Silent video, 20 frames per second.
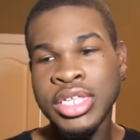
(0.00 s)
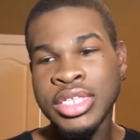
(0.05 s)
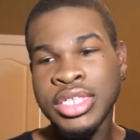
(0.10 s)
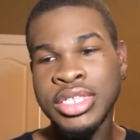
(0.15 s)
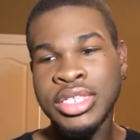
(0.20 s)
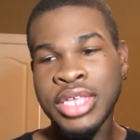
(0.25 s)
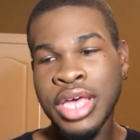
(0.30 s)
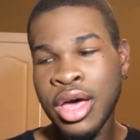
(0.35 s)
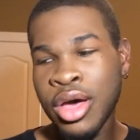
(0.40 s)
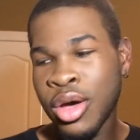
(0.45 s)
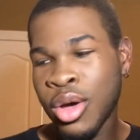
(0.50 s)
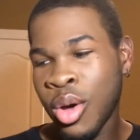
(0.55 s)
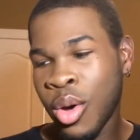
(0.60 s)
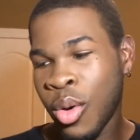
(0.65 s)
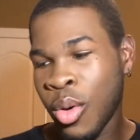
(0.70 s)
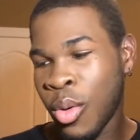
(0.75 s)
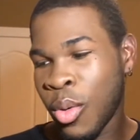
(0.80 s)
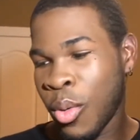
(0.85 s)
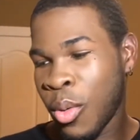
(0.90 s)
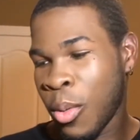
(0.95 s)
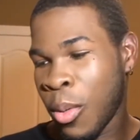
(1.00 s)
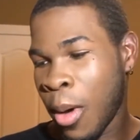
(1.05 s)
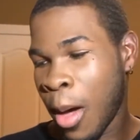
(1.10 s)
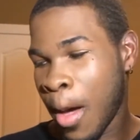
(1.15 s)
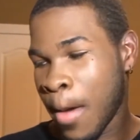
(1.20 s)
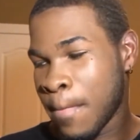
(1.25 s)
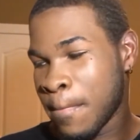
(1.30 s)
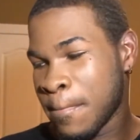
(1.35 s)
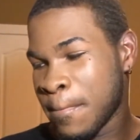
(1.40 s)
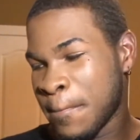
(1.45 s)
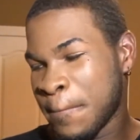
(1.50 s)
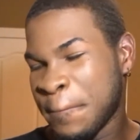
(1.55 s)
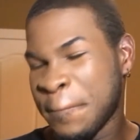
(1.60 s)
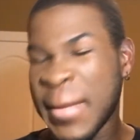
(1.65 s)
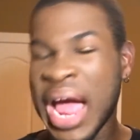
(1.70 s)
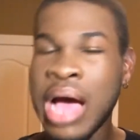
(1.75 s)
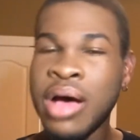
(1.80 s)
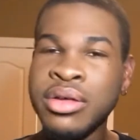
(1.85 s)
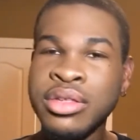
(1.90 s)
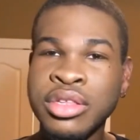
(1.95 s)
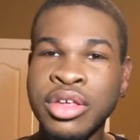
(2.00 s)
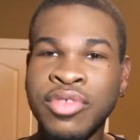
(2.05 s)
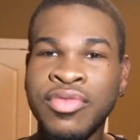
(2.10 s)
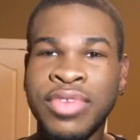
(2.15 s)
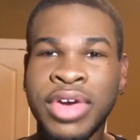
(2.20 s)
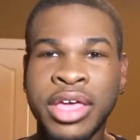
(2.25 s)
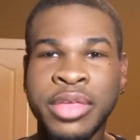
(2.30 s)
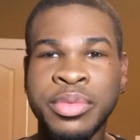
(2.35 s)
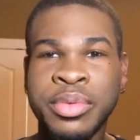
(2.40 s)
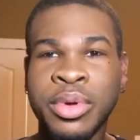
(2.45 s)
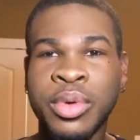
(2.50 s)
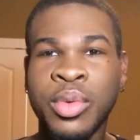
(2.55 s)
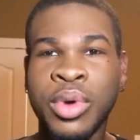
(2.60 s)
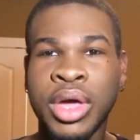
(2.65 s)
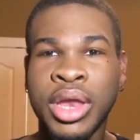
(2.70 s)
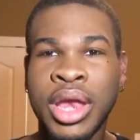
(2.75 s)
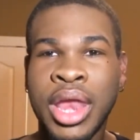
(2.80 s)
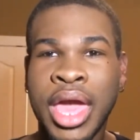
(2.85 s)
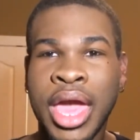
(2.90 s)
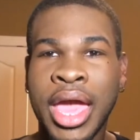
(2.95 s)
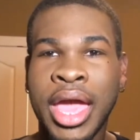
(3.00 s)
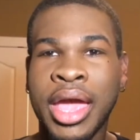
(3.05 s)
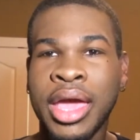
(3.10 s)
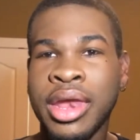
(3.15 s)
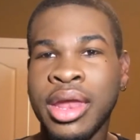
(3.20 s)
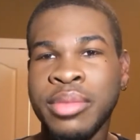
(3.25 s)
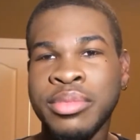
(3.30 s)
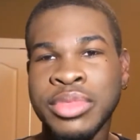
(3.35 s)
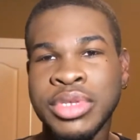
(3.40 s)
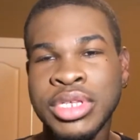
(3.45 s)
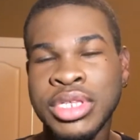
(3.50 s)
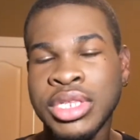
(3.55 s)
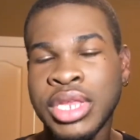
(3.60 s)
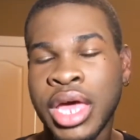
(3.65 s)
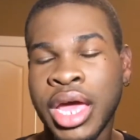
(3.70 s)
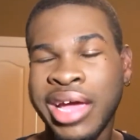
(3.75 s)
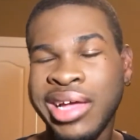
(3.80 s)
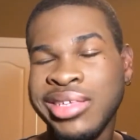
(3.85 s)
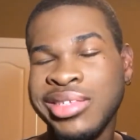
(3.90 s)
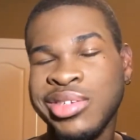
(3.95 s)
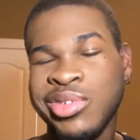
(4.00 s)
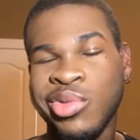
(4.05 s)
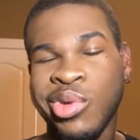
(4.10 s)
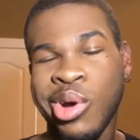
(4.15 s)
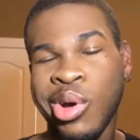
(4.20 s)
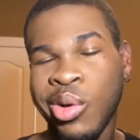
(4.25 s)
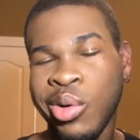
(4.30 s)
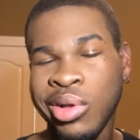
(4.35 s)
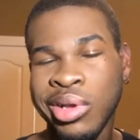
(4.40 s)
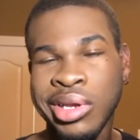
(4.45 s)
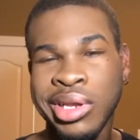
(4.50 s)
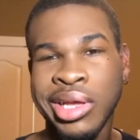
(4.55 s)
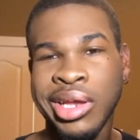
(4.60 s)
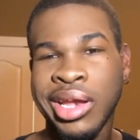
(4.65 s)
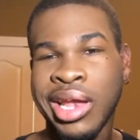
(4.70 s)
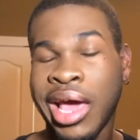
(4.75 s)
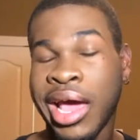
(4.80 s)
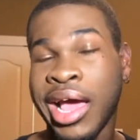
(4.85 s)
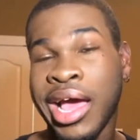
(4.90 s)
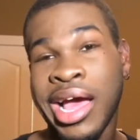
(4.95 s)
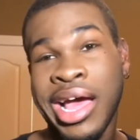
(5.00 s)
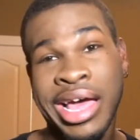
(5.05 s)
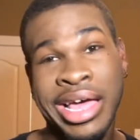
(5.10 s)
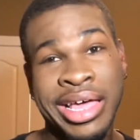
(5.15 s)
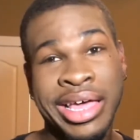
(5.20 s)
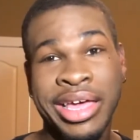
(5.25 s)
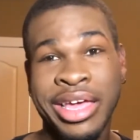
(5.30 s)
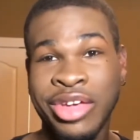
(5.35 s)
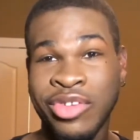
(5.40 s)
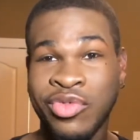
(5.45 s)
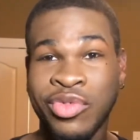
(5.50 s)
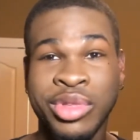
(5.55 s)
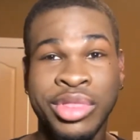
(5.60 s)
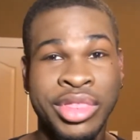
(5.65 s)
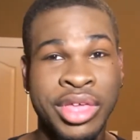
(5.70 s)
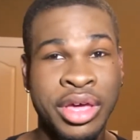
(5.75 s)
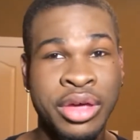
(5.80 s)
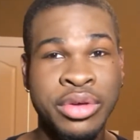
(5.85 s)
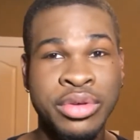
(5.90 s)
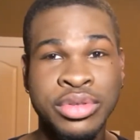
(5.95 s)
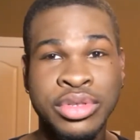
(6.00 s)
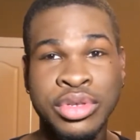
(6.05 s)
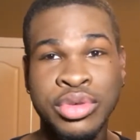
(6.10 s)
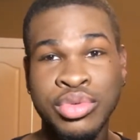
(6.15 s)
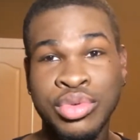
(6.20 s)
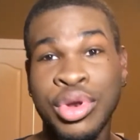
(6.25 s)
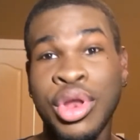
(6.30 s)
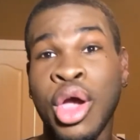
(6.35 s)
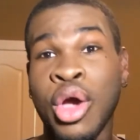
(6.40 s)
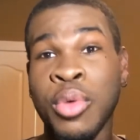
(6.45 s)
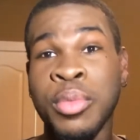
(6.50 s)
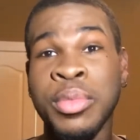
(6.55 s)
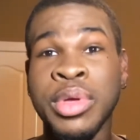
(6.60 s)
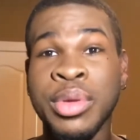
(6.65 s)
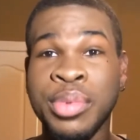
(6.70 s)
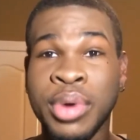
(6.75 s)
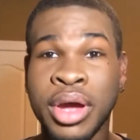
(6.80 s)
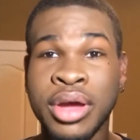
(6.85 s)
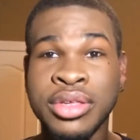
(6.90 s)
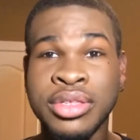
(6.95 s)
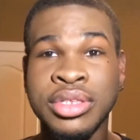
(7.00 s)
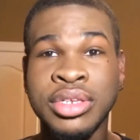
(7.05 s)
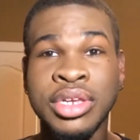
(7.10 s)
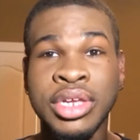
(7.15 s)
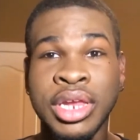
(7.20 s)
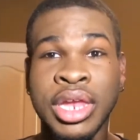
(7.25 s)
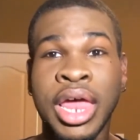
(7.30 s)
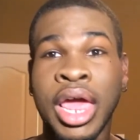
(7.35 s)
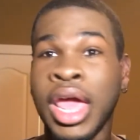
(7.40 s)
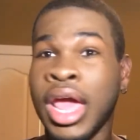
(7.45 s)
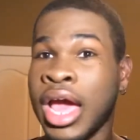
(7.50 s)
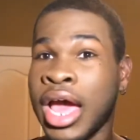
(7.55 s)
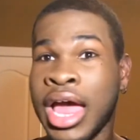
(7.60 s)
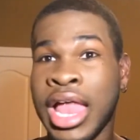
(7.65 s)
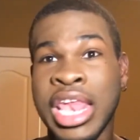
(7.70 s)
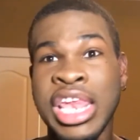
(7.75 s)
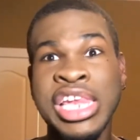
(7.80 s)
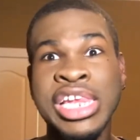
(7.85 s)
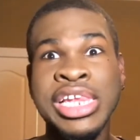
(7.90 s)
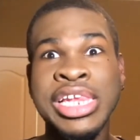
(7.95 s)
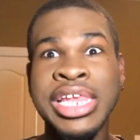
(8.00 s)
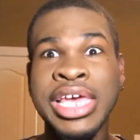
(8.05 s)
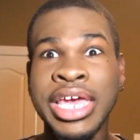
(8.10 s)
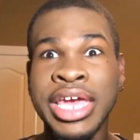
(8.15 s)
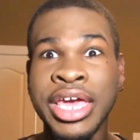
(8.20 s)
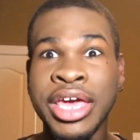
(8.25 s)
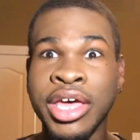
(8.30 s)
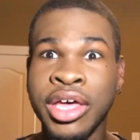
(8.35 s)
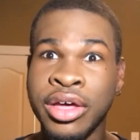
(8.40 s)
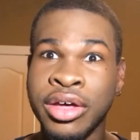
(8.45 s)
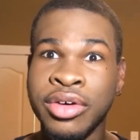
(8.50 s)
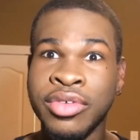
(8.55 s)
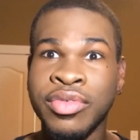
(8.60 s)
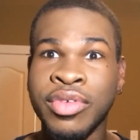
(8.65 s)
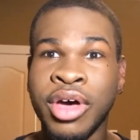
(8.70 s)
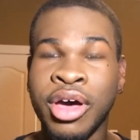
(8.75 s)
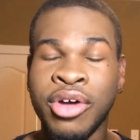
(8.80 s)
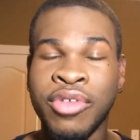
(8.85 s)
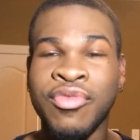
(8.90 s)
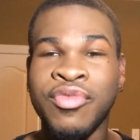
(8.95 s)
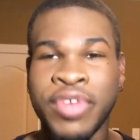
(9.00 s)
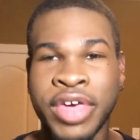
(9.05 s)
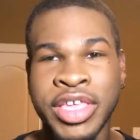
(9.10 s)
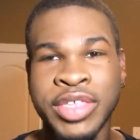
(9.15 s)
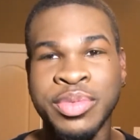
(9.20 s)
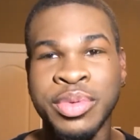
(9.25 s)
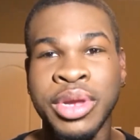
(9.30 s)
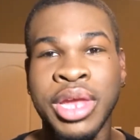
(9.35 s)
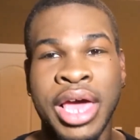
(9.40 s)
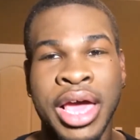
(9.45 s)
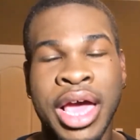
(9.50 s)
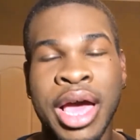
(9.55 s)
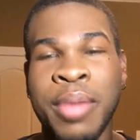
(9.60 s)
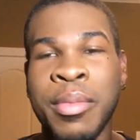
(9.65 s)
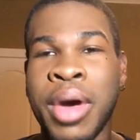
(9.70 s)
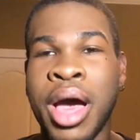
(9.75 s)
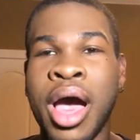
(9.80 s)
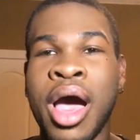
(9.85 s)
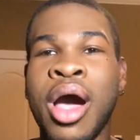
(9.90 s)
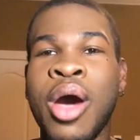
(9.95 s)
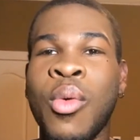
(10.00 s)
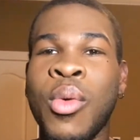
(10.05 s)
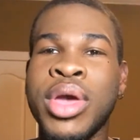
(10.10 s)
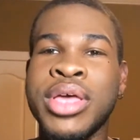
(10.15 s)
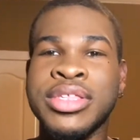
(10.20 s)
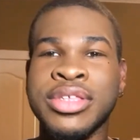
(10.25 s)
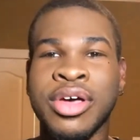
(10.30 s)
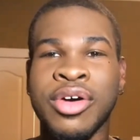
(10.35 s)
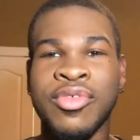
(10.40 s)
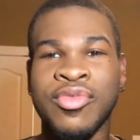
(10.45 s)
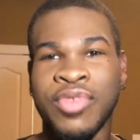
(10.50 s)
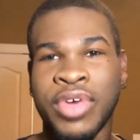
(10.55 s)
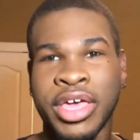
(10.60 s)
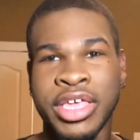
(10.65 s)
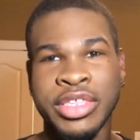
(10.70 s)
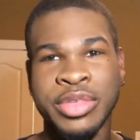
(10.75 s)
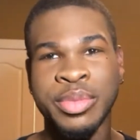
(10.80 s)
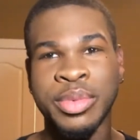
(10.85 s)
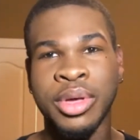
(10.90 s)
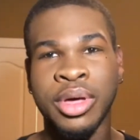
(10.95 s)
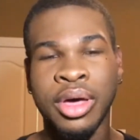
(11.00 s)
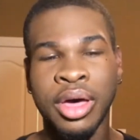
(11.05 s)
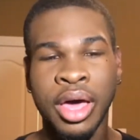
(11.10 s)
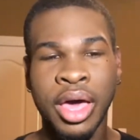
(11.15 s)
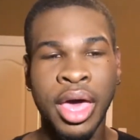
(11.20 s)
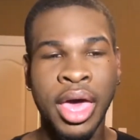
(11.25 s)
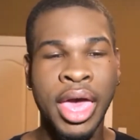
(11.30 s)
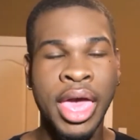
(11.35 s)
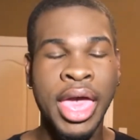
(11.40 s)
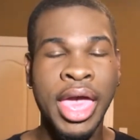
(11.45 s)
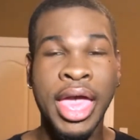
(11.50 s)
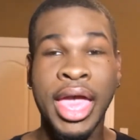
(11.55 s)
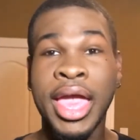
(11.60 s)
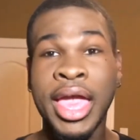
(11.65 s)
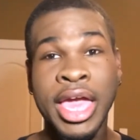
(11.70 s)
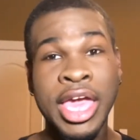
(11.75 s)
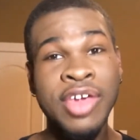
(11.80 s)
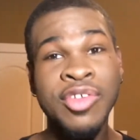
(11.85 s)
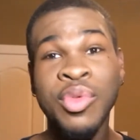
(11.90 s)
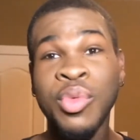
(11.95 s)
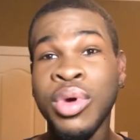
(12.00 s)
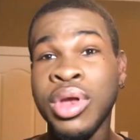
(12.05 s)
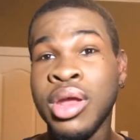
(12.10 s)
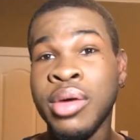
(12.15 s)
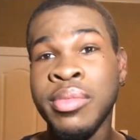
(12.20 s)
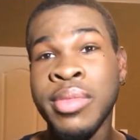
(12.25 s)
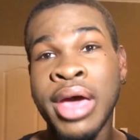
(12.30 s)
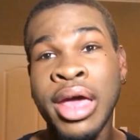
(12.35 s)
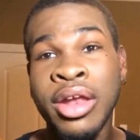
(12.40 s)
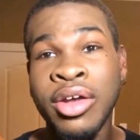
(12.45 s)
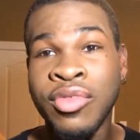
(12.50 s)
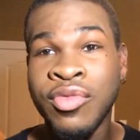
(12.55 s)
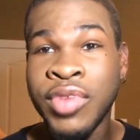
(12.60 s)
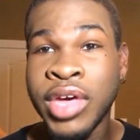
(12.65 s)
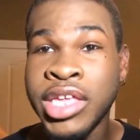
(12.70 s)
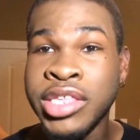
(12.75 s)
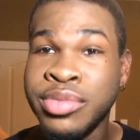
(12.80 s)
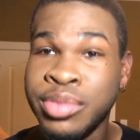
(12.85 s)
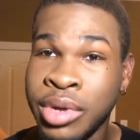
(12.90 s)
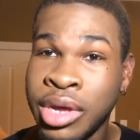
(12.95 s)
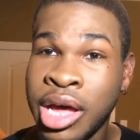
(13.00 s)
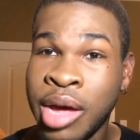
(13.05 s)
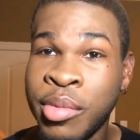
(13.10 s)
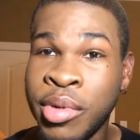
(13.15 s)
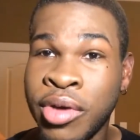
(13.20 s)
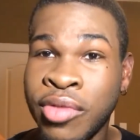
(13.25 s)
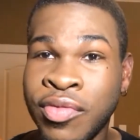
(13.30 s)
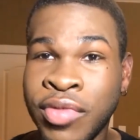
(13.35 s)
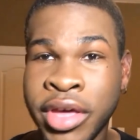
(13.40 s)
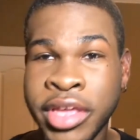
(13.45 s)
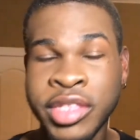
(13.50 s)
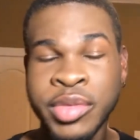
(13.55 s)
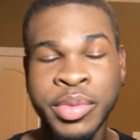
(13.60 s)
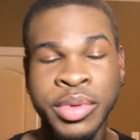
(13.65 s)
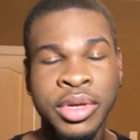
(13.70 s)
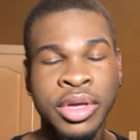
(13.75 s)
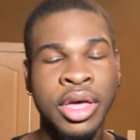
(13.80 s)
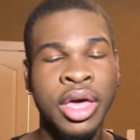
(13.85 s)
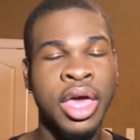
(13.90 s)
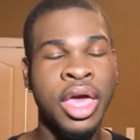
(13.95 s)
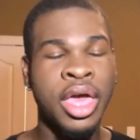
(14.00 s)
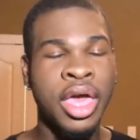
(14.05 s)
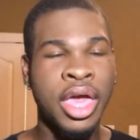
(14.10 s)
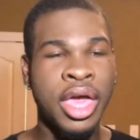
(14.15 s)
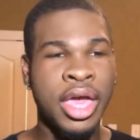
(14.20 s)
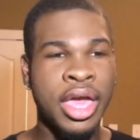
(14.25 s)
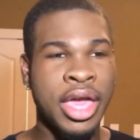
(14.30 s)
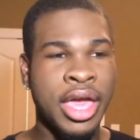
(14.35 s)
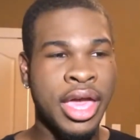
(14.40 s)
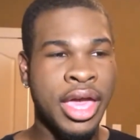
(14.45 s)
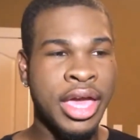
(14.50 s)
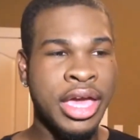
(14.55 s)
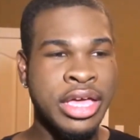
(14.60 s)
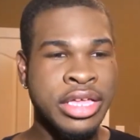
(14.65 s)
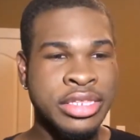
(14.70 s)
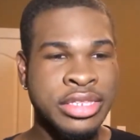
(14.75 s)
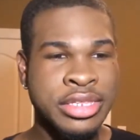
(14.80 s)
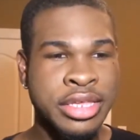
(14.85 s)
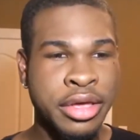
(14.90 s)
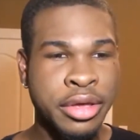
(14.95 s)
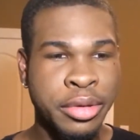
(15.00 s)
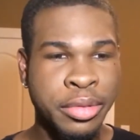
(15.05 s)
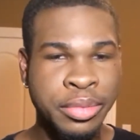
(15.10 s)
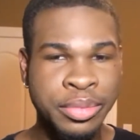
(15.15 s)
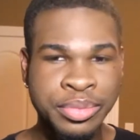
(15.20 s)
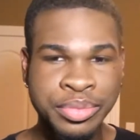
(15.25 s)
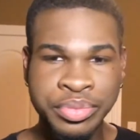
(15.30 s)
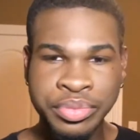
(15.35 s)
so I was on Facebook one day and I'm just like scrolling. Like, if for those who know me personally, like, I live on Facebook. Like, I'm always on Facebook. And even when I'm not on Facebook, I'm on Facebook. And so,